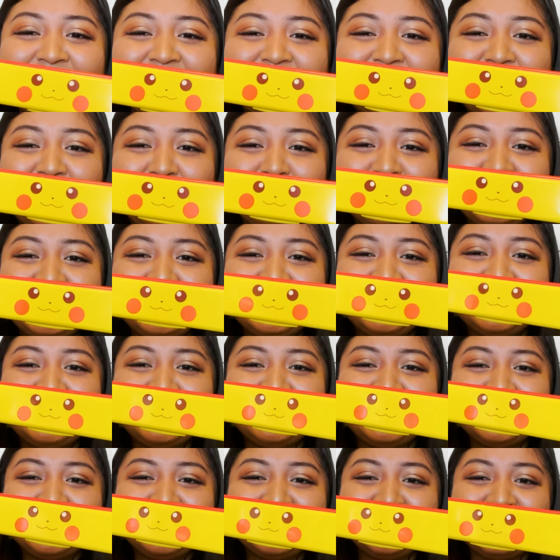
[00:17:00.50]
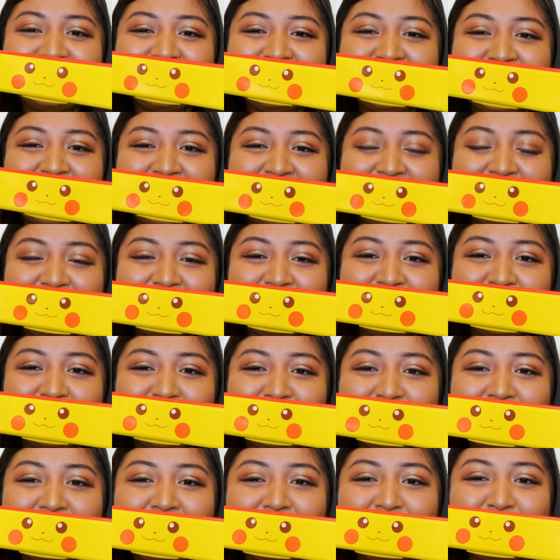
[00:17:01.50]
chopstick set
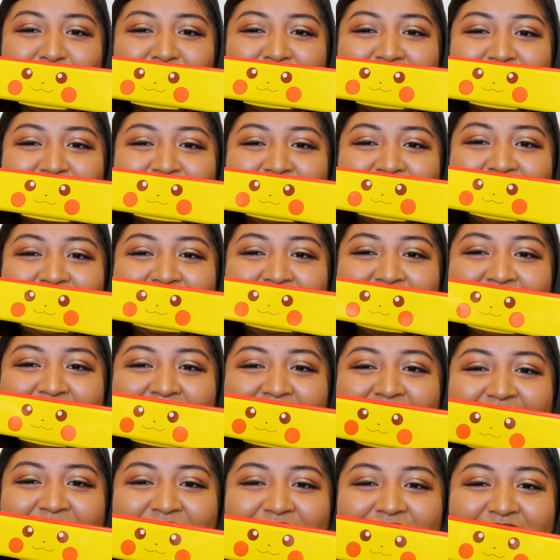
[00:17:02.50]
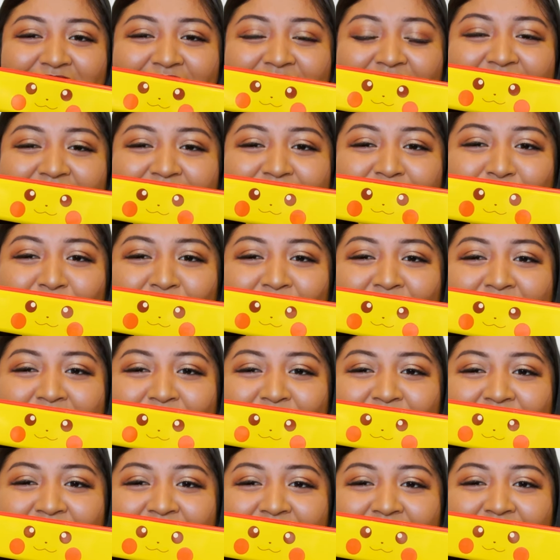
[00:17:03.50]
from Blippo, and he really loves
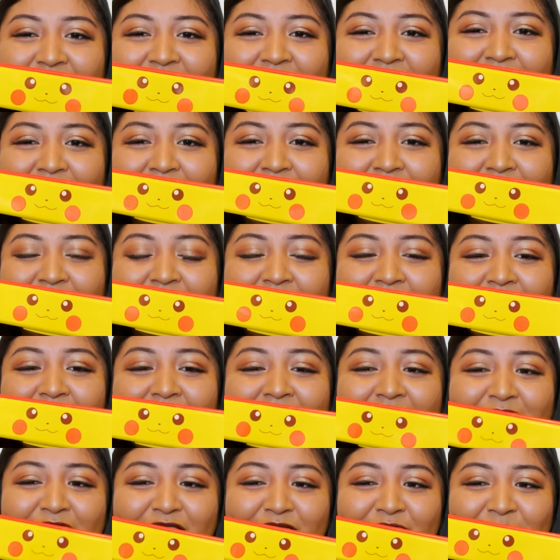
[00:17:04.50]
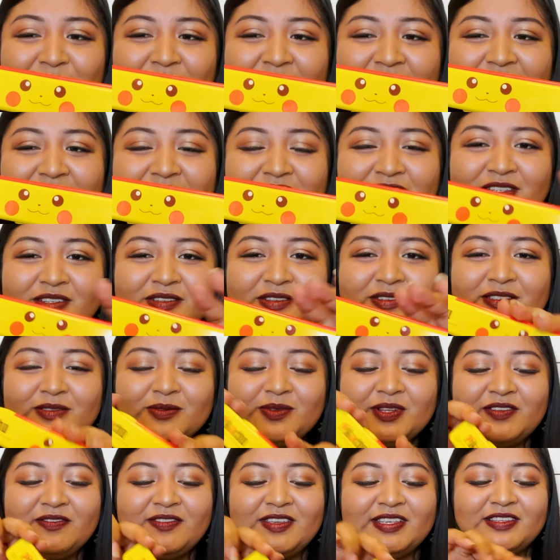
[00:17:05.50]
Pokemon and Pikachu is
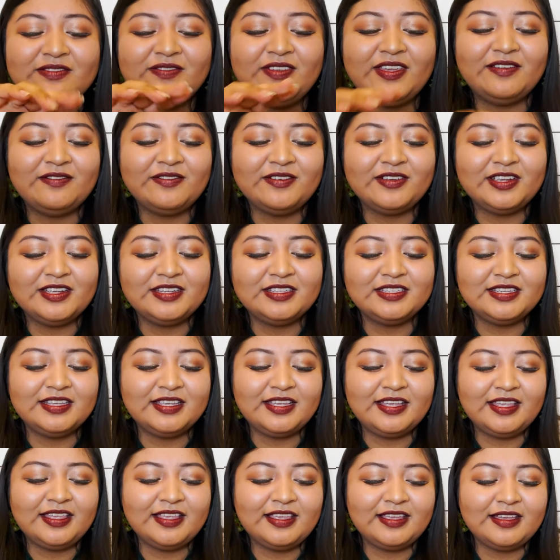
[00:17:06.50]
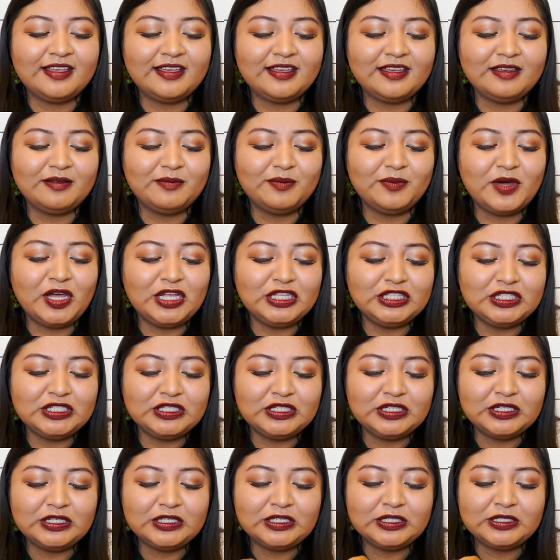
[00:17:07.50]
one of his favorite um,
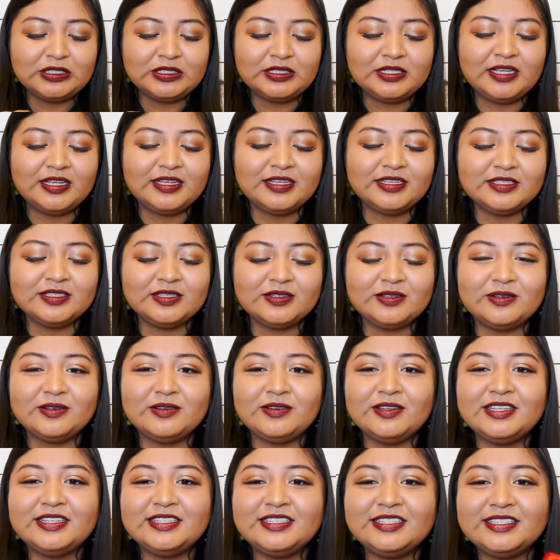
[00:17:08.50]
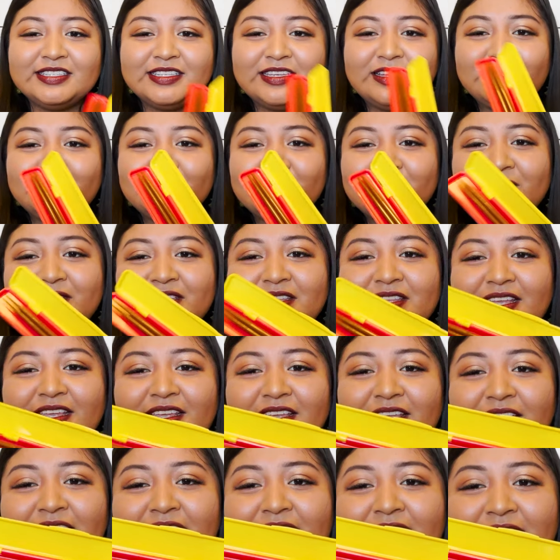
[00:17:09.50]
monsters. So it just comes with
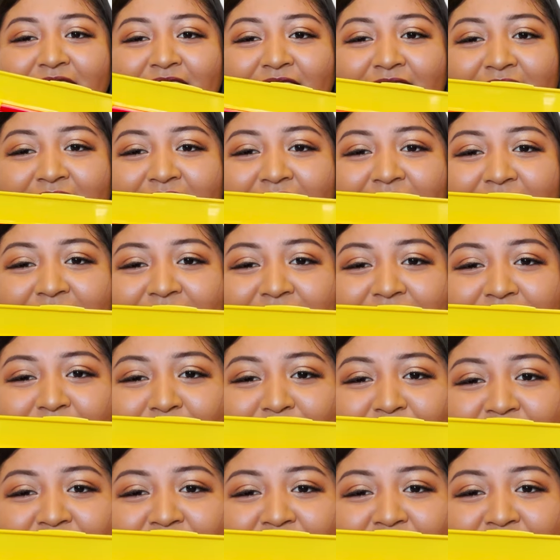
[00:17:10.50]
some